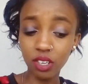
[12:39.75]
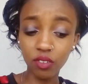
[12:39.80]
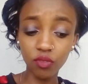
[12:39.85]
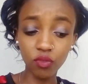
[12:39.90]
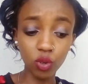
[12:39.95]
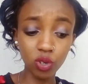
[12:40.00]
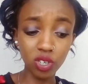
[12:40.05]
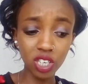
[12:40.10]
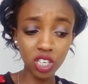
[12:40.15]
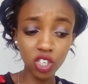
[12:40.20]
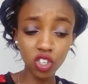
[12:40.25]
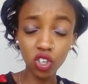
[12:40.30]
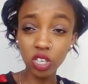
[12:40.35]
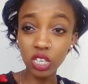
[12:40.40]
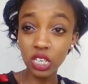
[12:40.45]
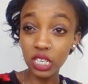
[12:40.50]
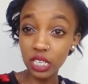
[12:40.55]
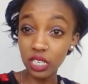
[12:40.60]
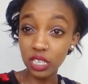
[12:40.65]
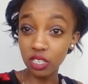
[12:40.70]

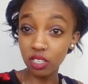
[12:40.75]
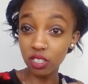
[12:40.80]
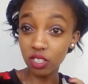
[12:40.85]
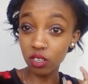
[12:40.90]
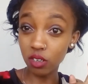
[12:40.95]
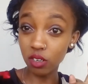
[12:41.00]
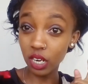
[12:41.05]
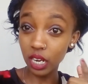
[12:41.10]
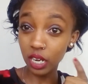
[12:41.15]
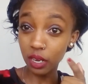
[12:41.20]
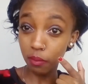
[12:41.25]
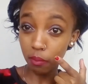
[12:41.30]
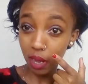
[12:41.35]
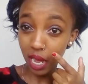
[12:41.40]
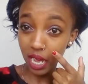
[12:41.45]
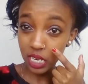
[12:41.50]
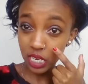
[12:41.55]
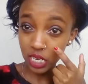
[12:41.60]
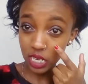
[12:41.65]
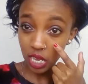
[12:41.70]
foundation is really
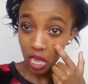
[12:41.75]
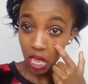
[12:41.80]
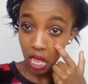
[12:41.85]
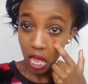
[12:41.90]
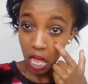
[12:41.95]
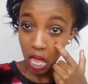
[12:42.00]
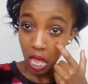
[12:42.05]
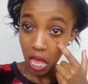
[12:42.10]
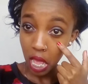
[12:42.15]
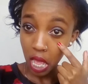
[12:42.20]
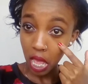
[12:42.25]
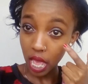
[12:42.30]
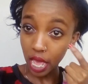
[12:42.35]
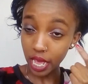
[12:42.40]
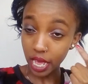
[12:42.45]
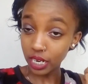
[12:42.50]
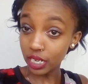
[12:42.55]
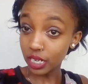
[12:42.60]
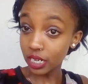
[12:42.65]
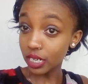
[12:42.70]
matte
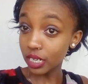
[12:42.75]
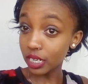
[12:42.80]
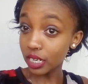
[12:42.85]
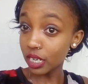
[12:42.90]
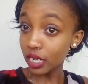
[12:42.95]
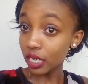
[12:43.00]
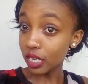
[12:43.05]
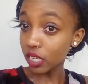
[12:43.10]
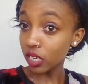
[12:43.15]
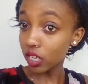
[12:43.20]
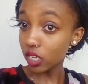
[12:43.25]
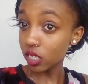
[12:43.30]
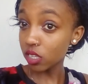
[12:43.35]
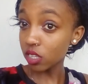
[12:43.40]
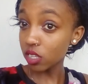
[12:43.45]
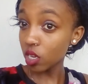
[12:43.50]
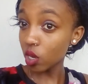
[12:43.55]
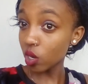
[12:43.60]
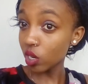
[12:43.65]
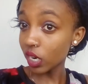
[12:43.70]
and
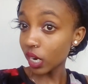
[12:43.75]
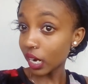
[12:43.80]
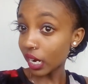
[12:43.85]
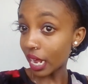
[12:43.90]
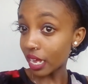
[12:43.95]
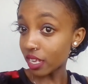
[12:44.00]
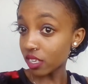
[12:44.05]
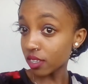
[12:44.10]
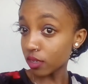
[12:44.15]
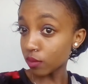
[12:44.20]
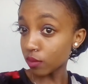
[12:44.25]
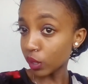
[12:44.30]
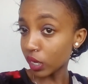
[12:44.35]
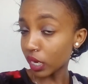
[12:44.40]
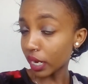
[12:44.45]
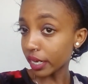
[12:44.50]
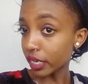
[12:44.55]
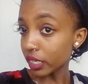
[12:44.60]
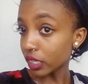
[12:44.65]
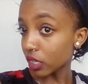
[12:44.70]
it's gonna last
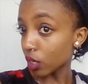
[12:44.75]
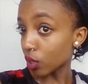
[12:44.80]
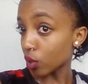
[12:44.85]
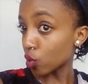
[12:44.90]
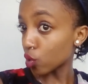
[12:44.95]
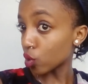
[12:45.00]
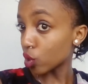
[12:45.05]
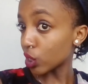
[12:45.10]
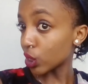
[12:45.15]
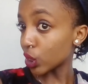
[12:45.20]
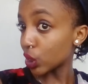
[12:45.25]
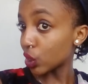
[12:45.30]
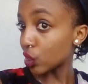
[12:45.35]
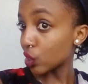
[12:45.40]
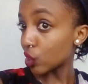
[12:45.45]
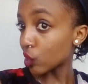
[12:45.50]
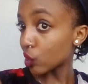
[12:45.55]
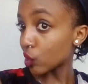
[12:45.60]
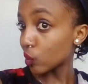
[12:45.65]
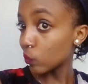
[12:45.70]
me like the whole
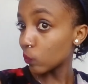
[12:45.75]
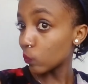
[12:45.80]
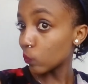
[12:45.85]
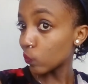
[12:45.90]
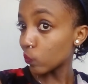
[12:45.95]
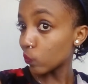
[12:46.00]
day.